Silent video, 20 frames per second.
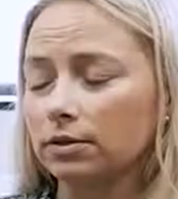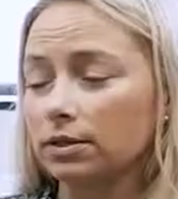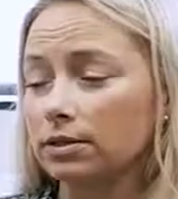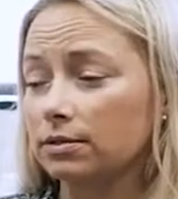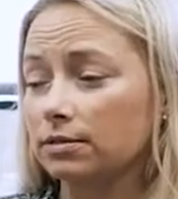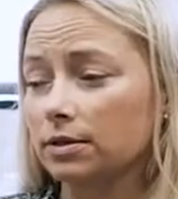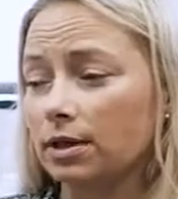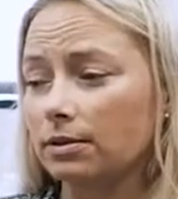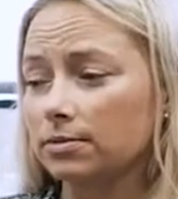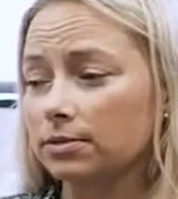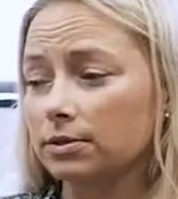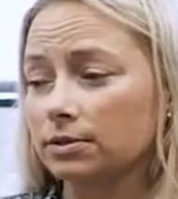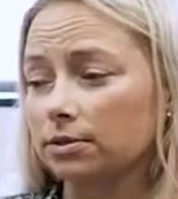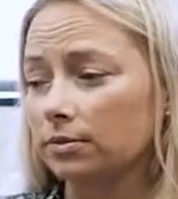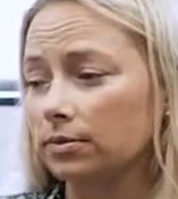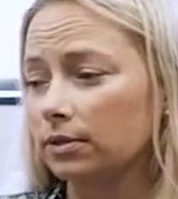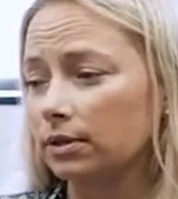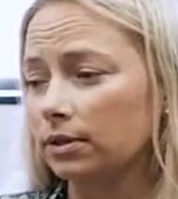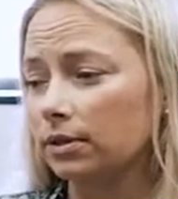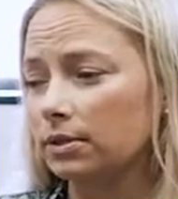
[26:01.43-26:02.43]
and that's
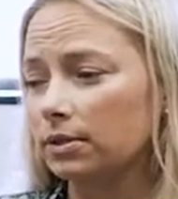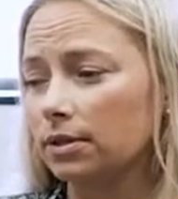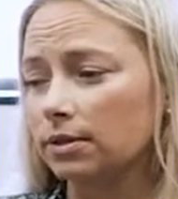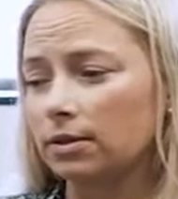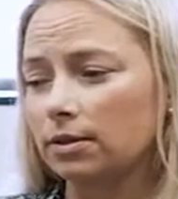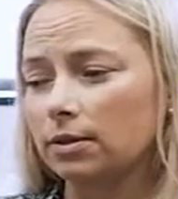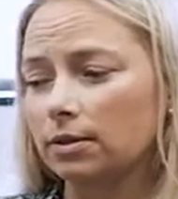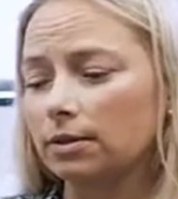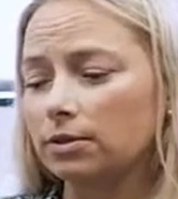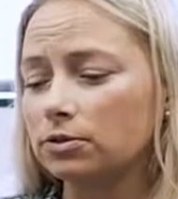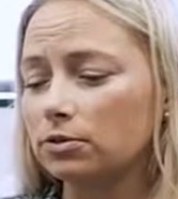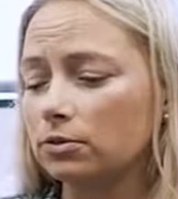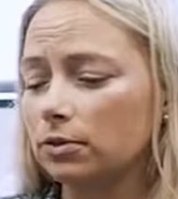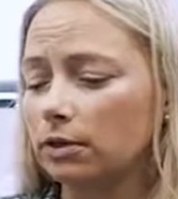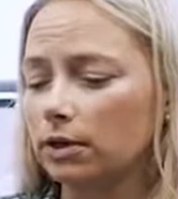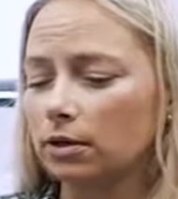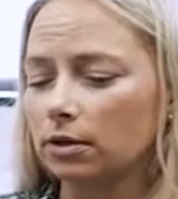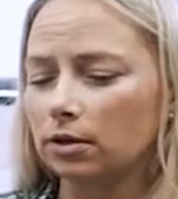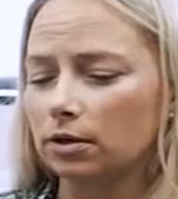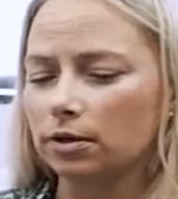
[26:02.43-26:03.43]
absolutely. It's like the things you
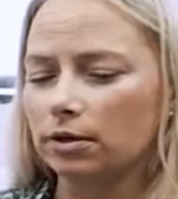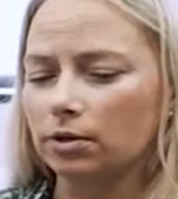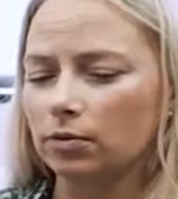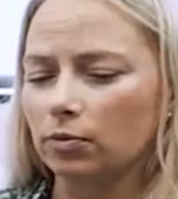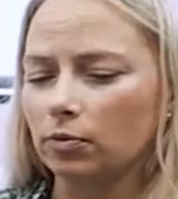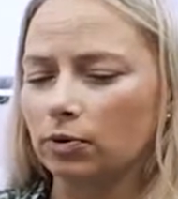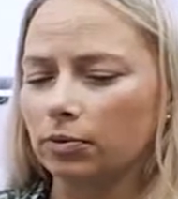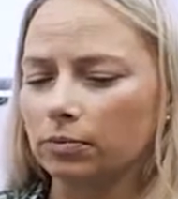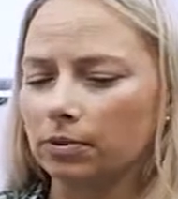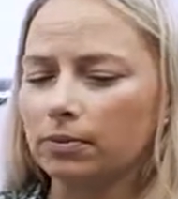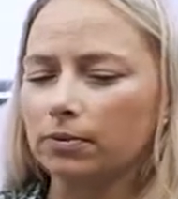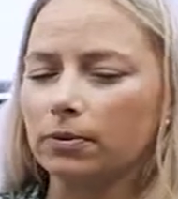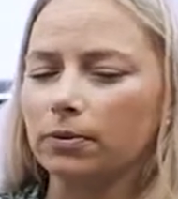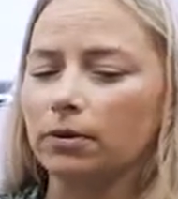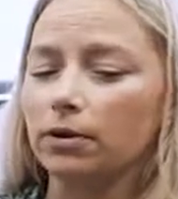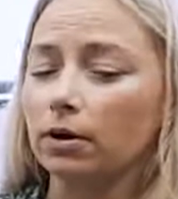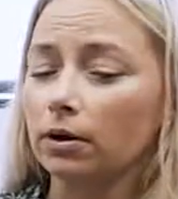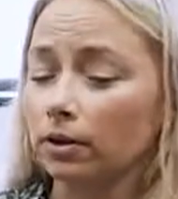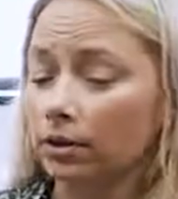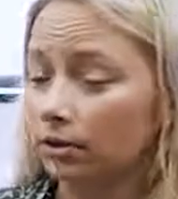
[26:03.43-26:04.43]
hear and what people
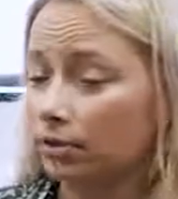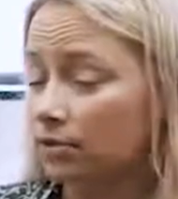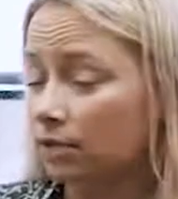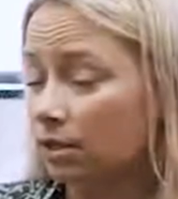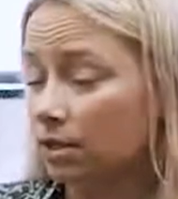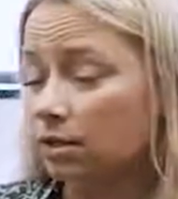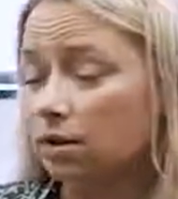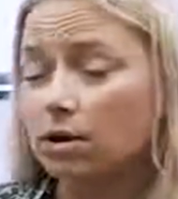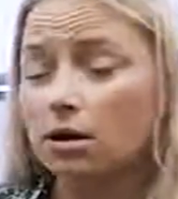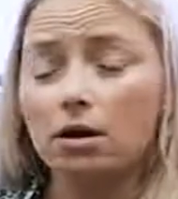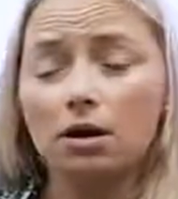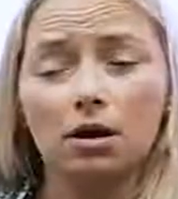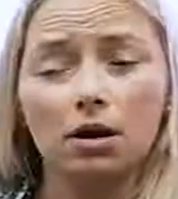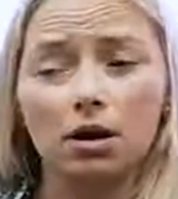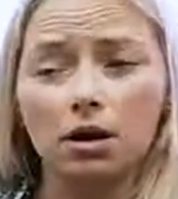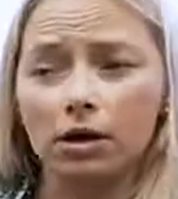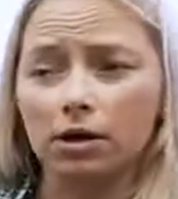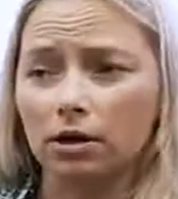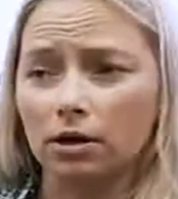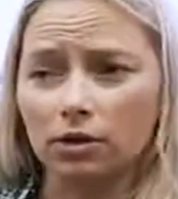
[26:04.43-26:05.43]
are, like you said,
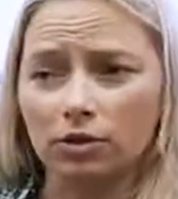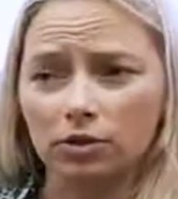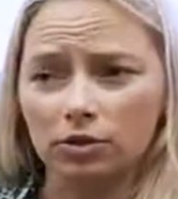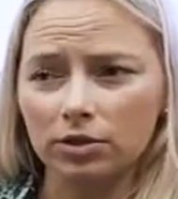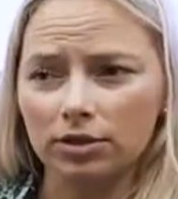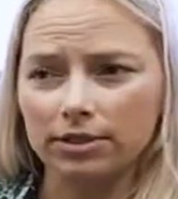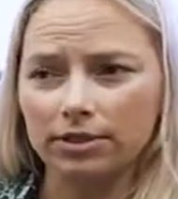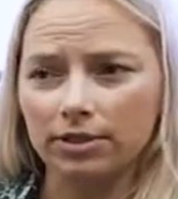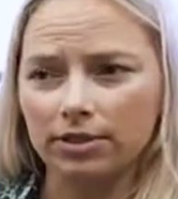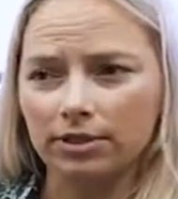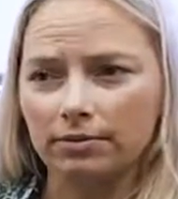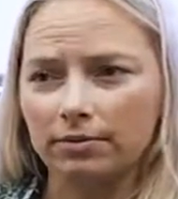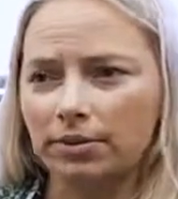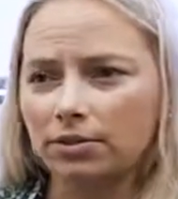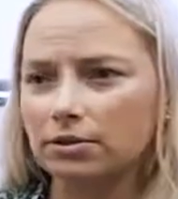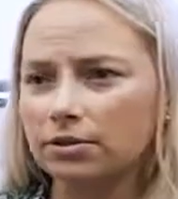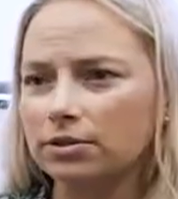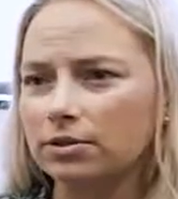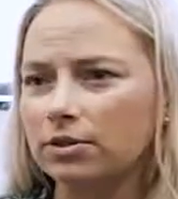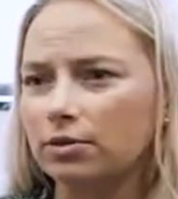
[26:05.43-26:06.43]
are and aren't trusting. I mean,
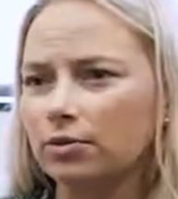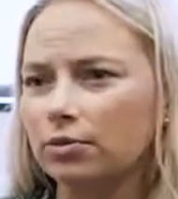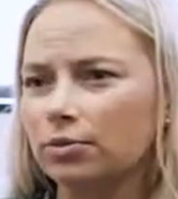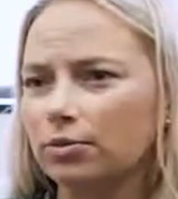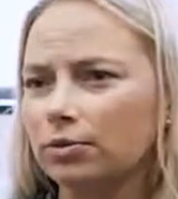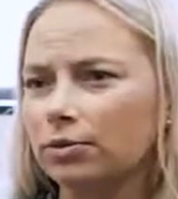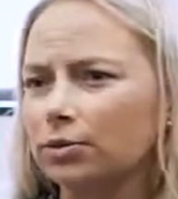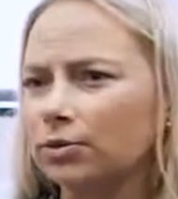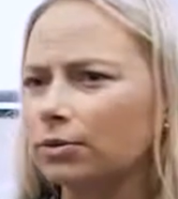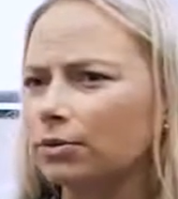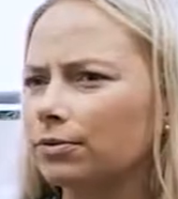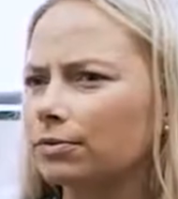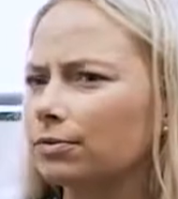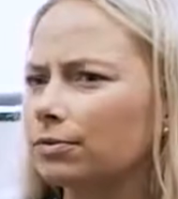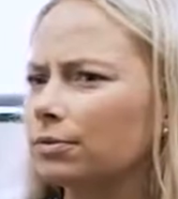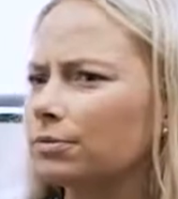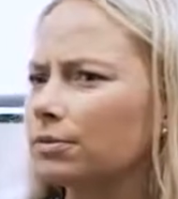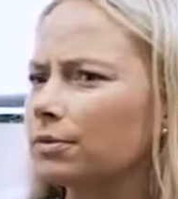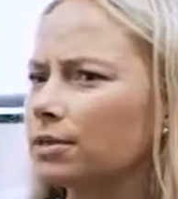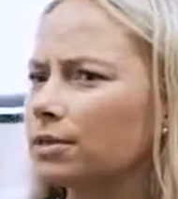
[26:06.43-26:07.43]
there's no real
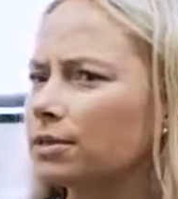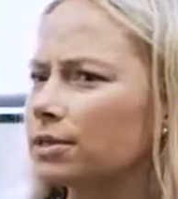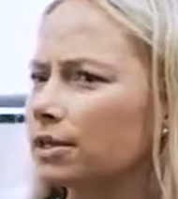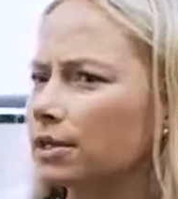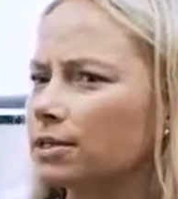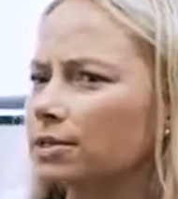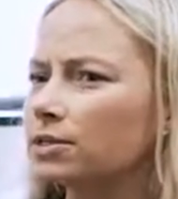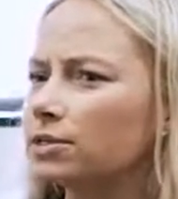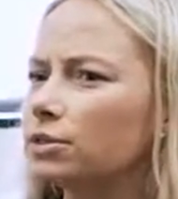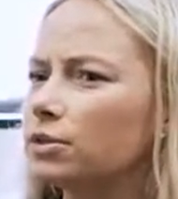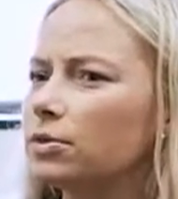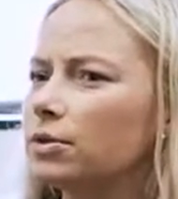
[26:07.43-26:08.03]
sense